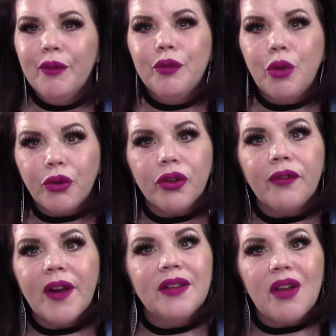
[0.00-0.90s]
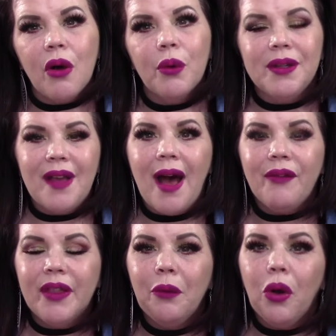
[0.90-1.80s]
those are the friends I'll always
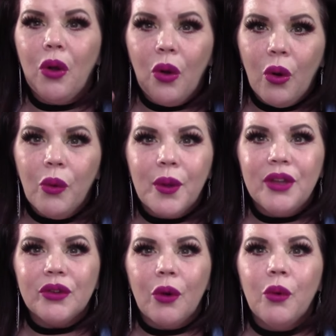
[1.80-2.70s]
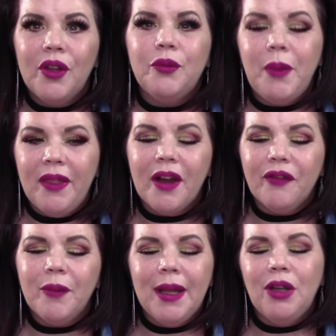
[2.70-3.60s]
have, and they will always be there
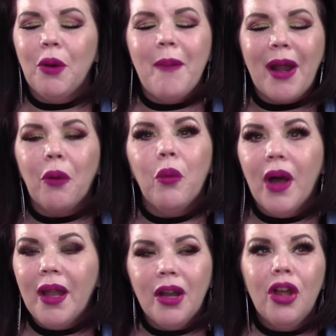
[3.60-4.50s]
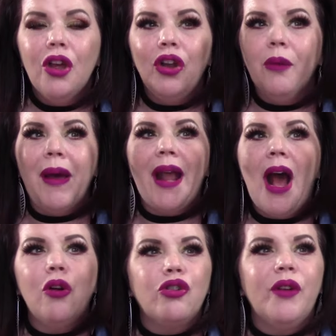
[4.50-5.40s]
for me, no matter what, no matter
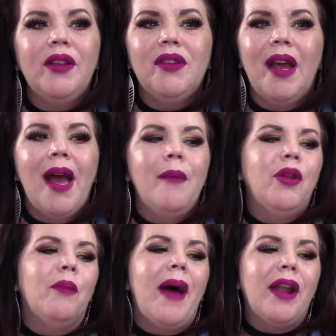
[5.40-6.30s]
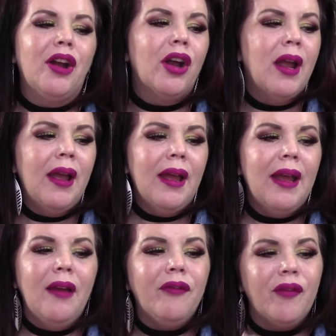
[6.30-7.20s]
how crazy I am, no matter
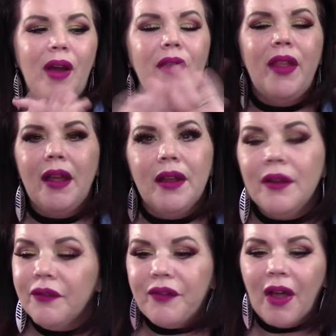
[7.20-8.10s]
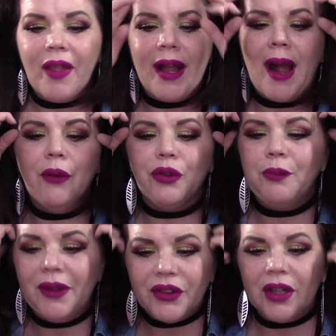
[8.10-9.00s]
if they felt like I was
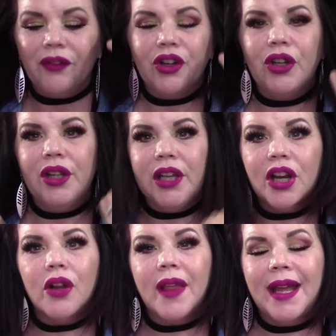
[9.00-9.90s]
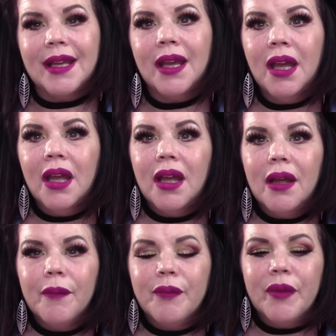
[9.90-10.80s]
missing for a year. Like,
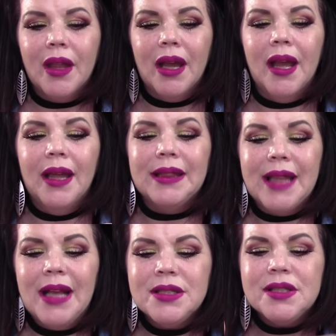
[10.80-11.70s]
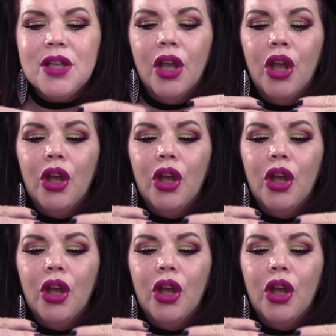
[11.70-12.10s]
unless,